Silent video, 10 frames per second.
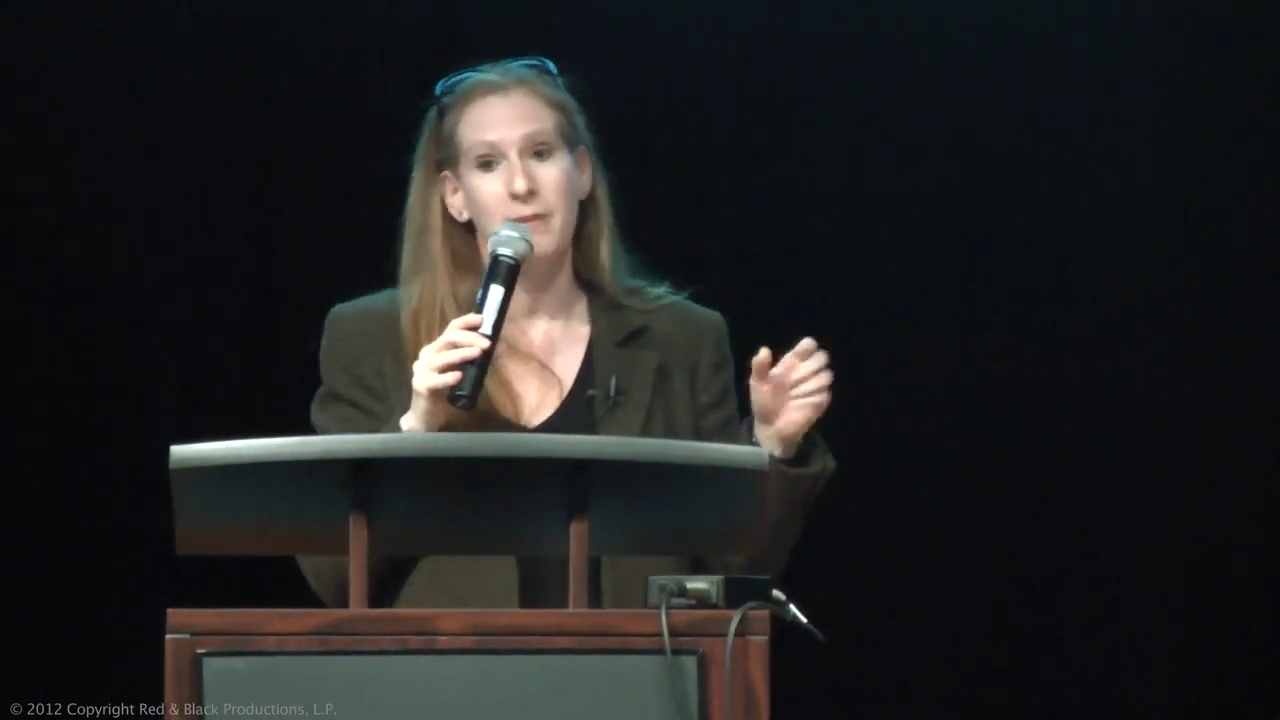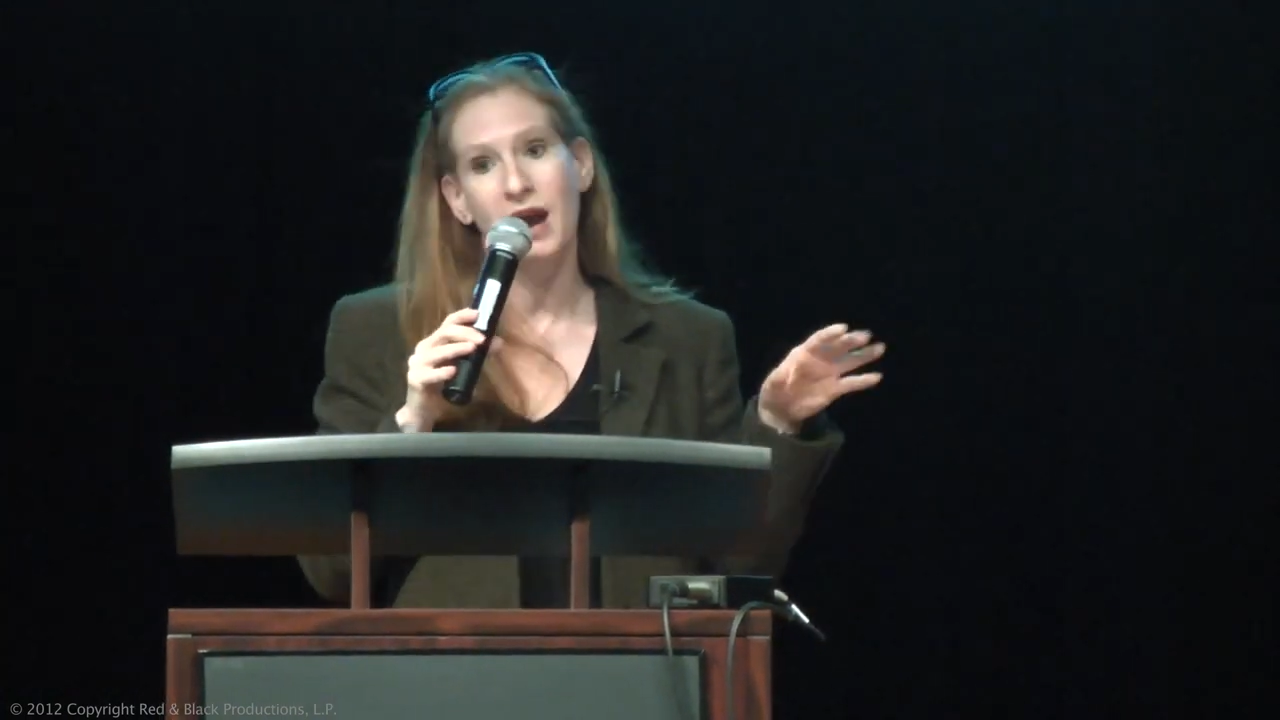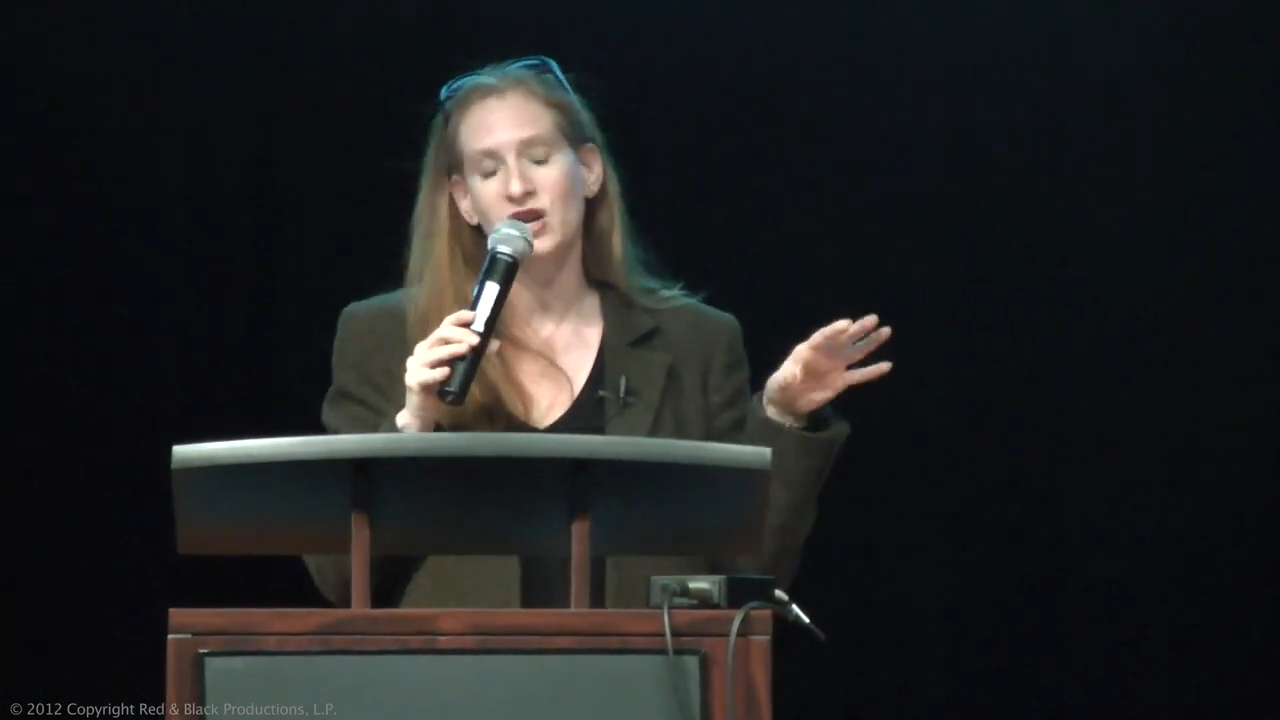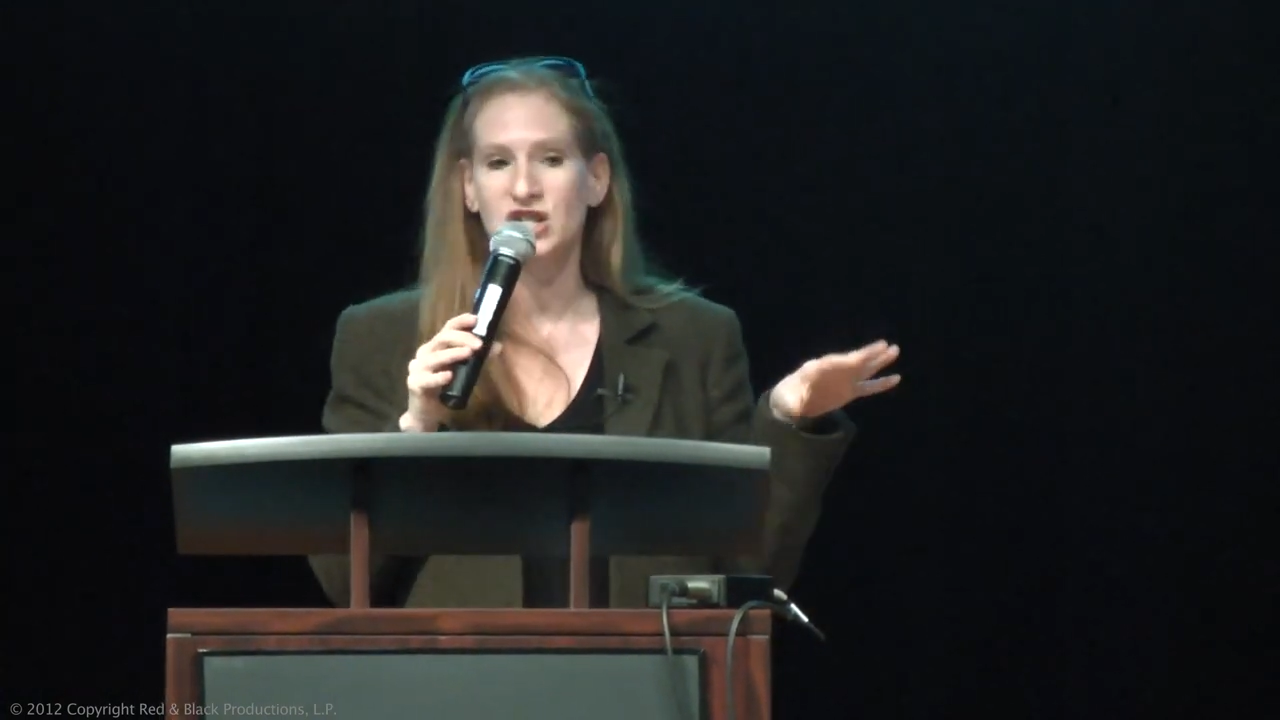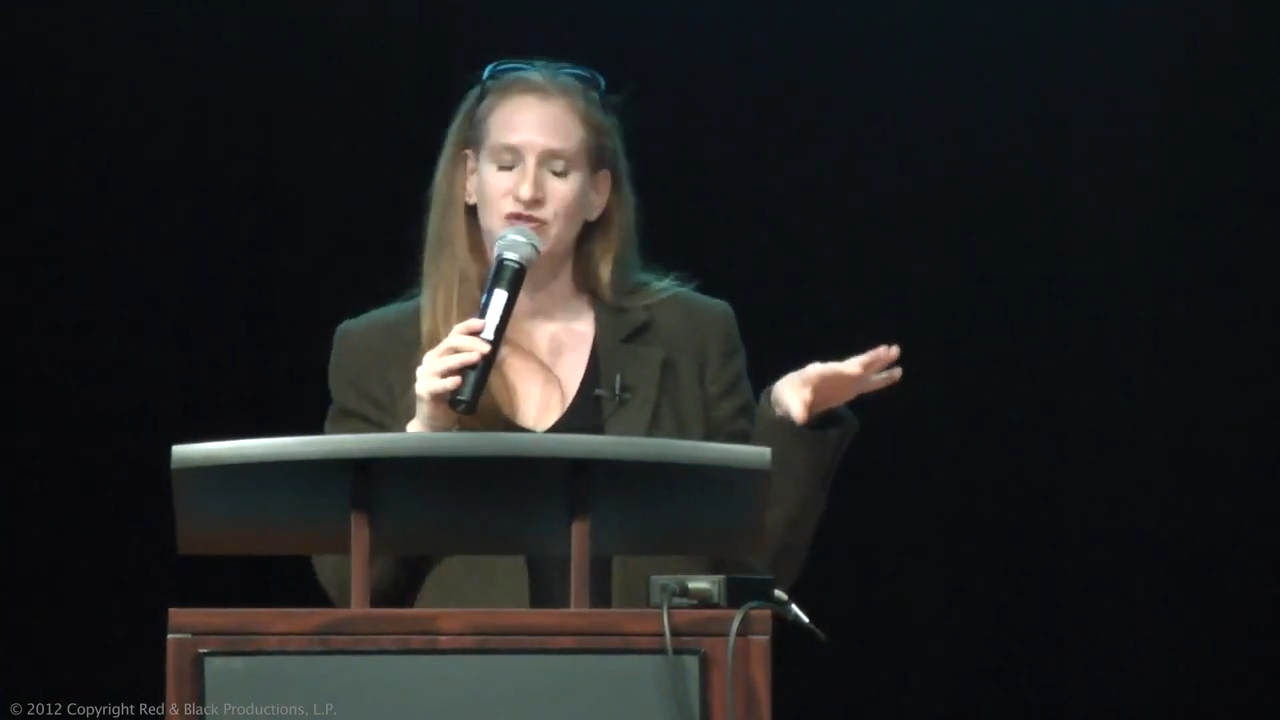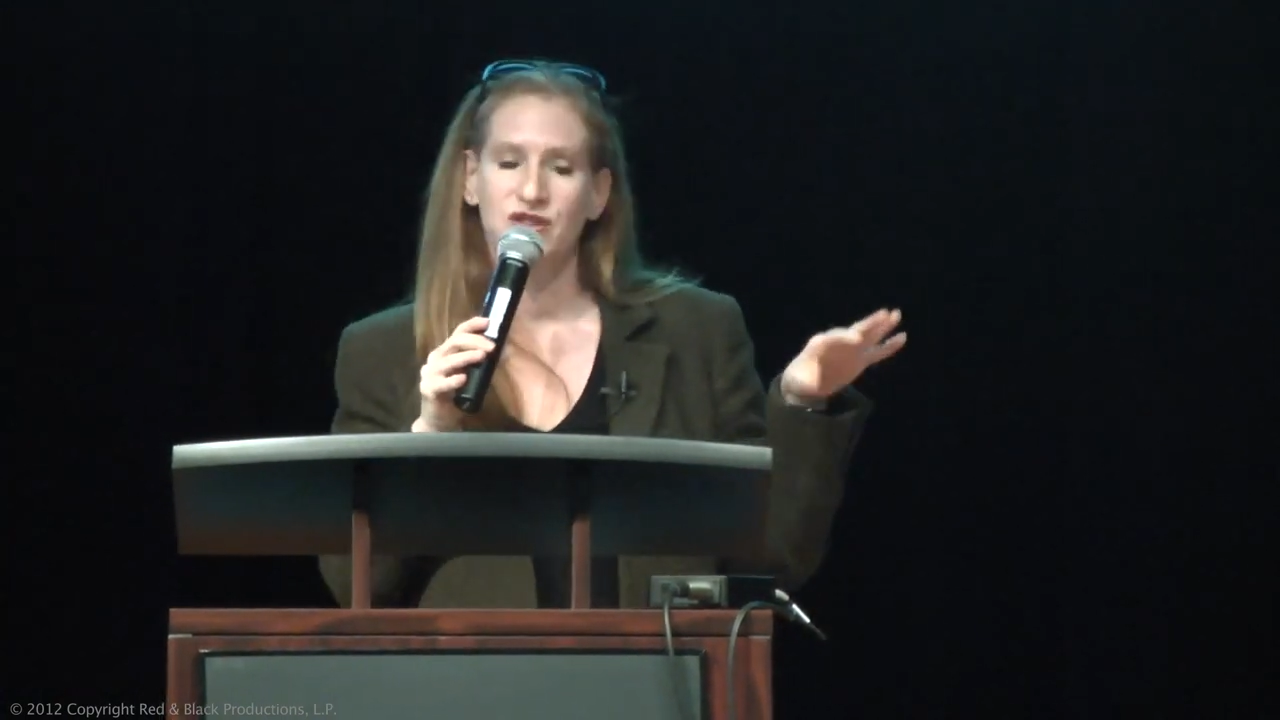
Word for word: a marriage is